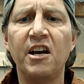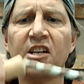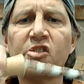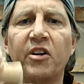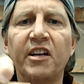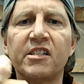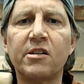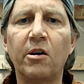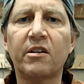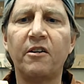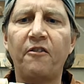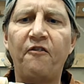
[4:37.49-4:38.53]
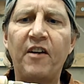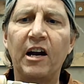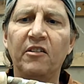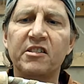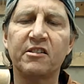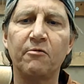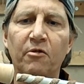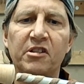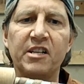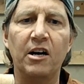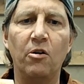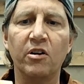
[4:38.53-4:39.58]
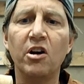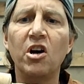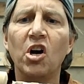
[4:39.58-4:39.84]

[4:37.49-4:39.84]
And so you can start to file this out,